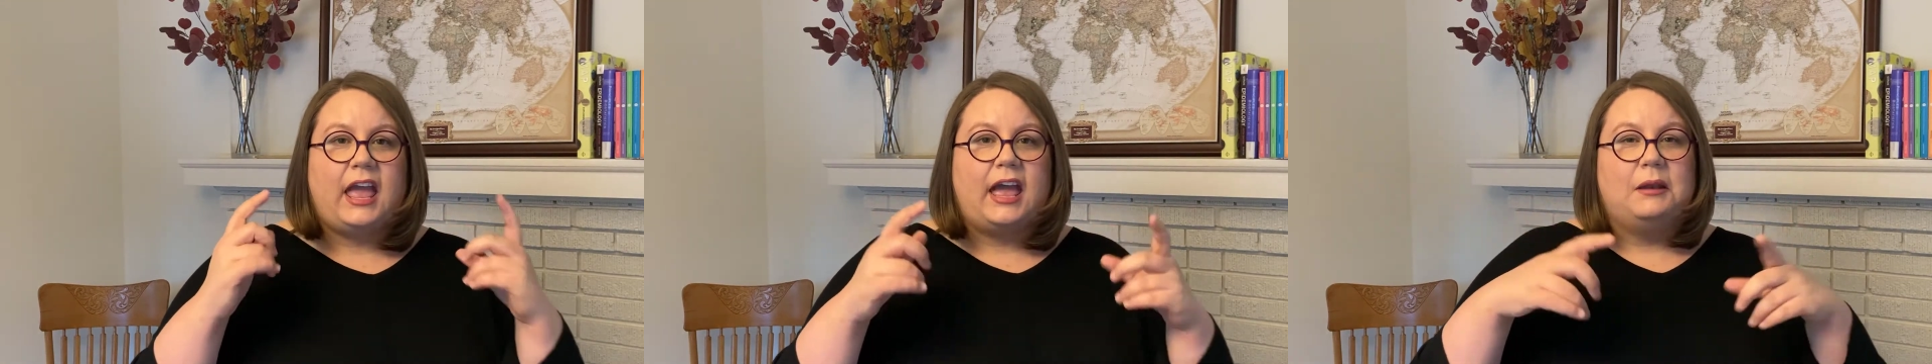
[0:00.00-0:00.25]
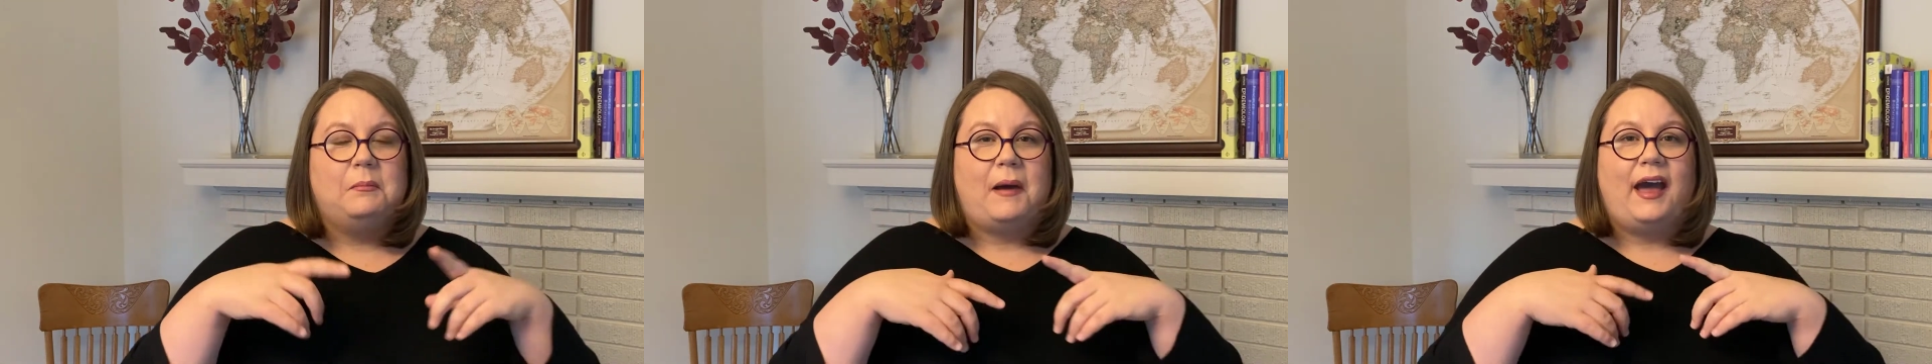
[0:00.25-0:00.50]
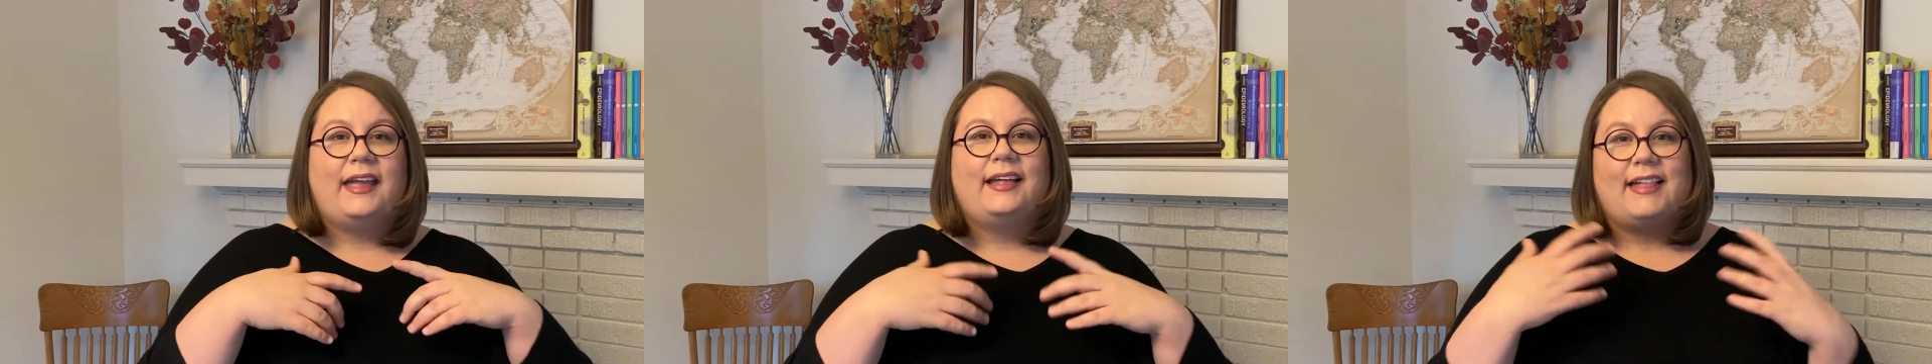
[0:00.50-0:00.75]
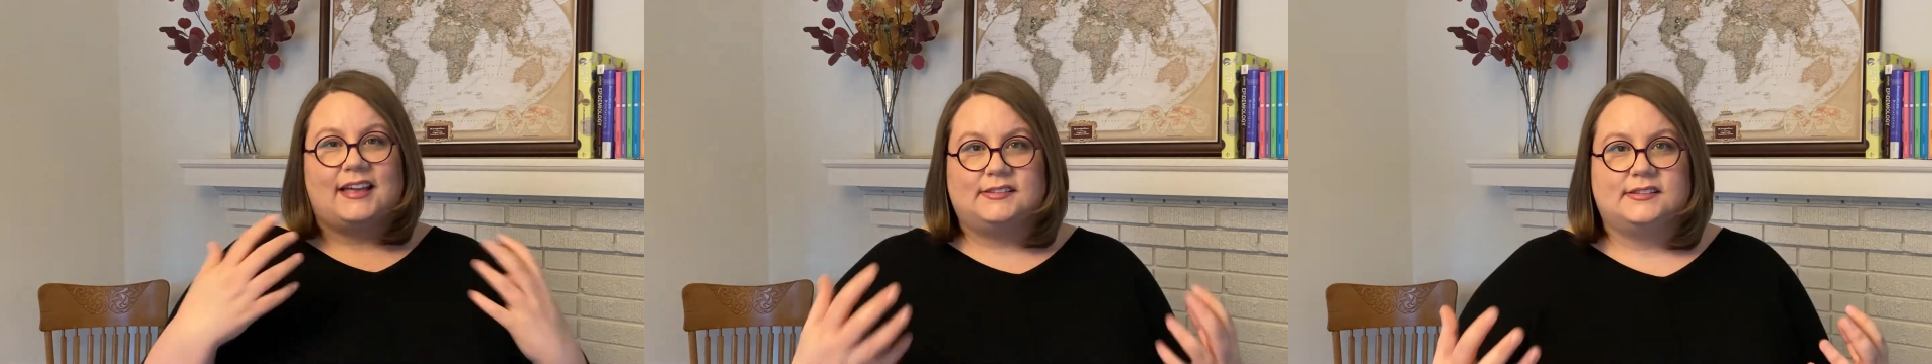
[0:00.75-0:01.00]
and my
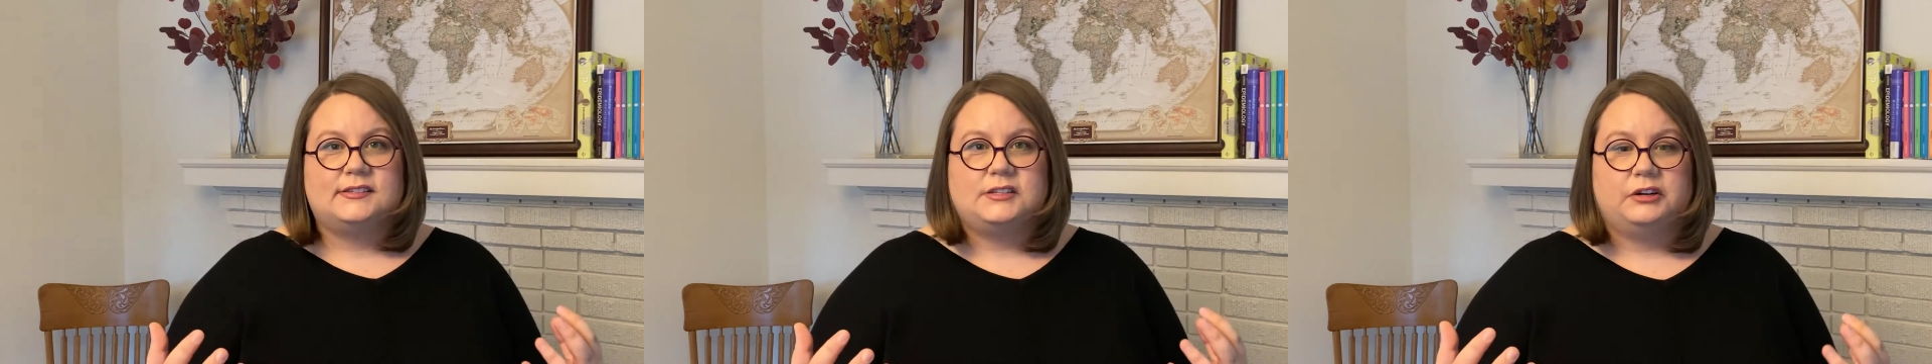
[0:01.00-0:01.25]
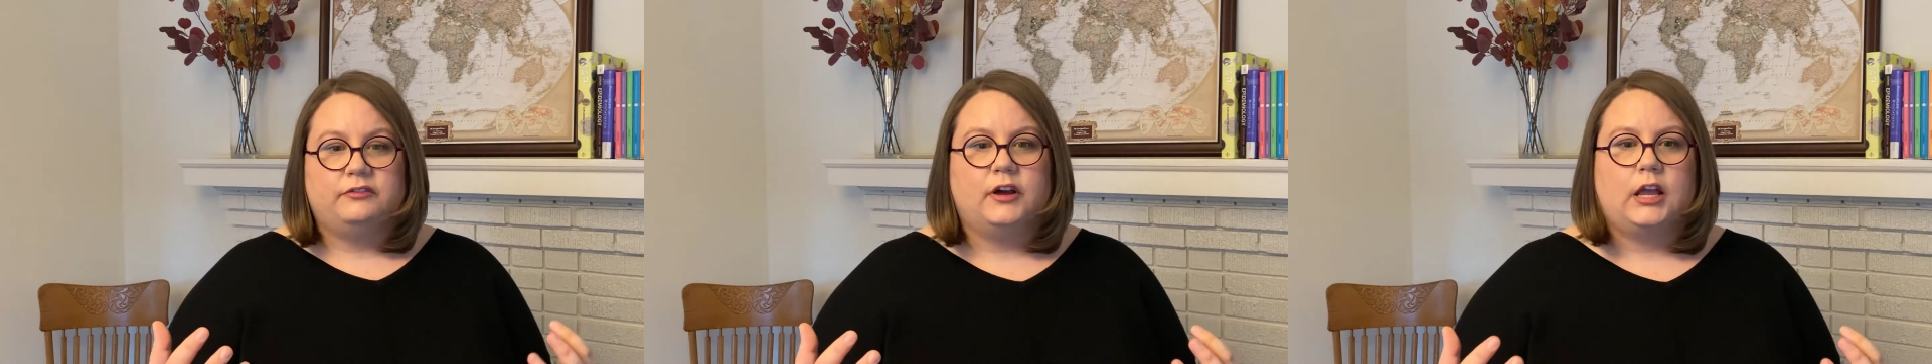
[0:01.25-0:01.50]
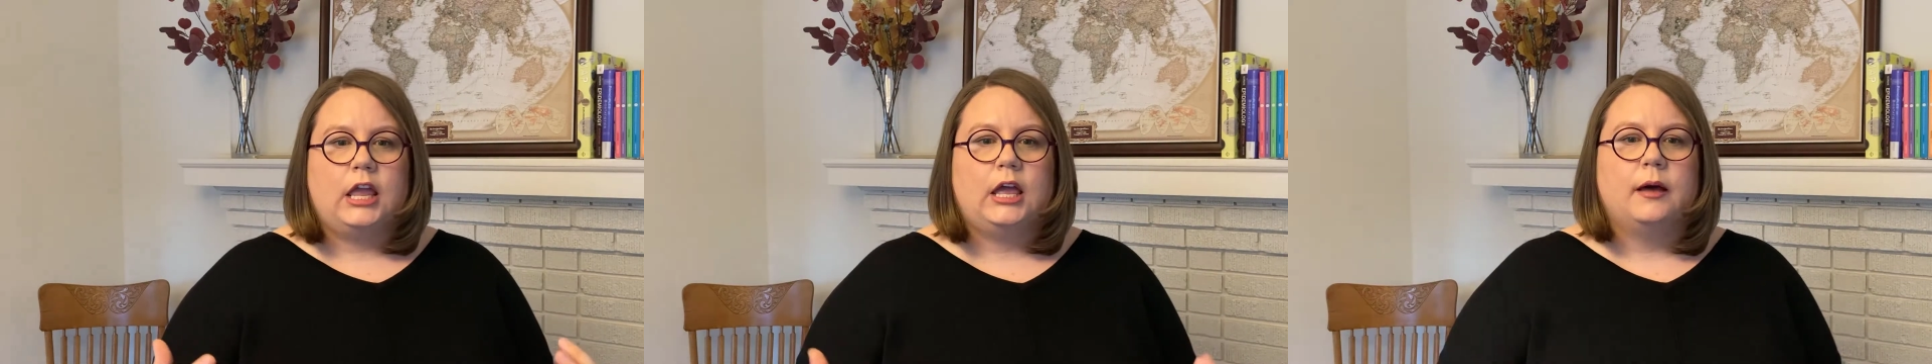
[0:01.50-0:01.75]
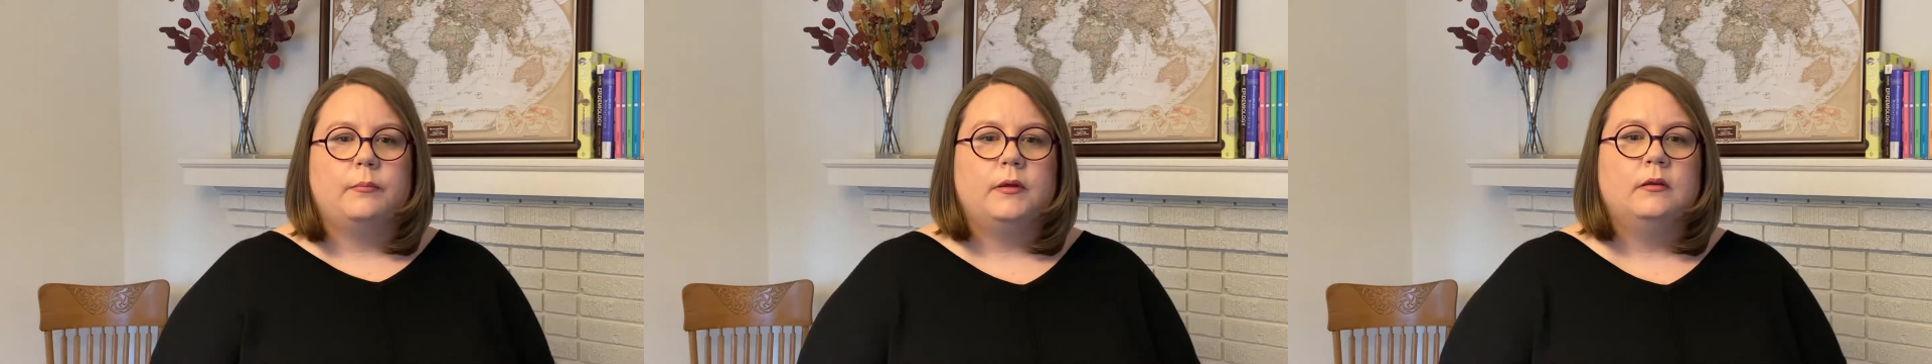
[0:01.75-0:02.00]
glasses start fogging
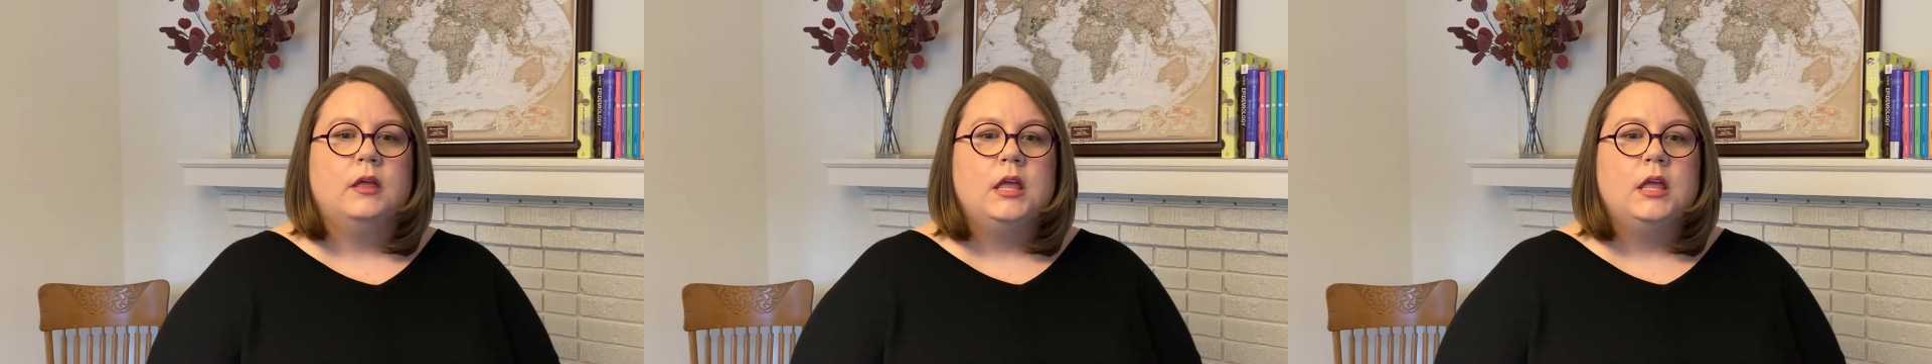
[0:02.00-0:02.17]
up.